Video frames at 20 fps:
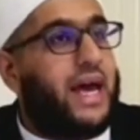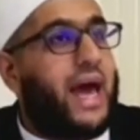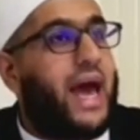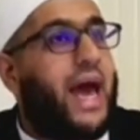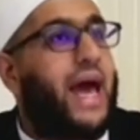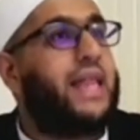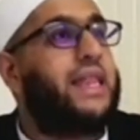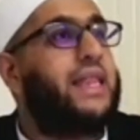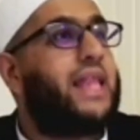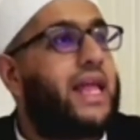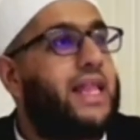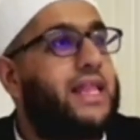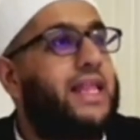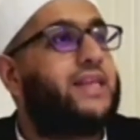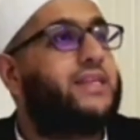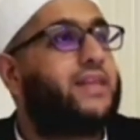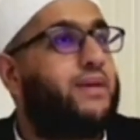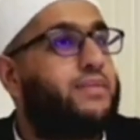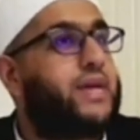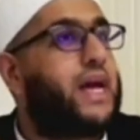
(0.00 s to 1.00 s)
and then
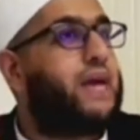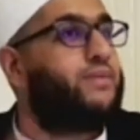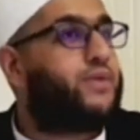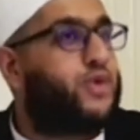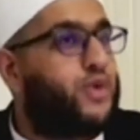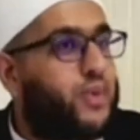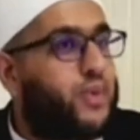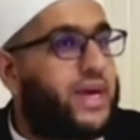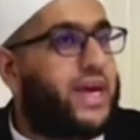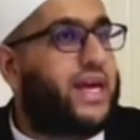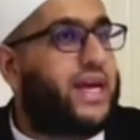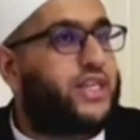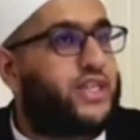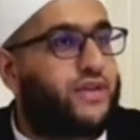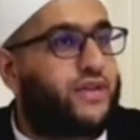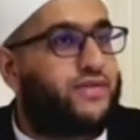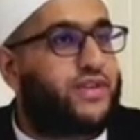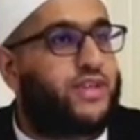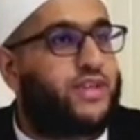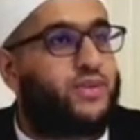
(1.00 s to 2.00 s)
they sometimes do weekend
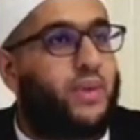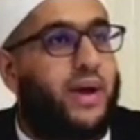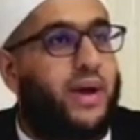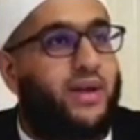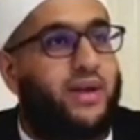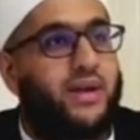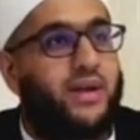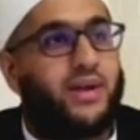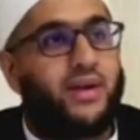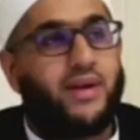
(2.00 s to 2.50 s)
shifts as well.